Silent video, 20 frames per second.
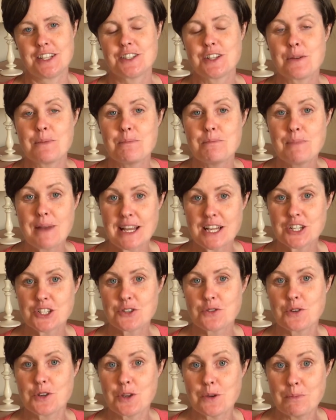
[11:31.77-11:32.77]
So make
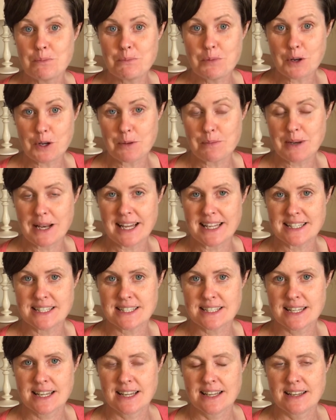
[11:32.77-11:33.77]
sure you book a
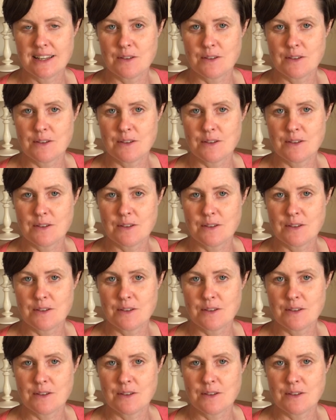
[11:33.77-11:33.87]
place.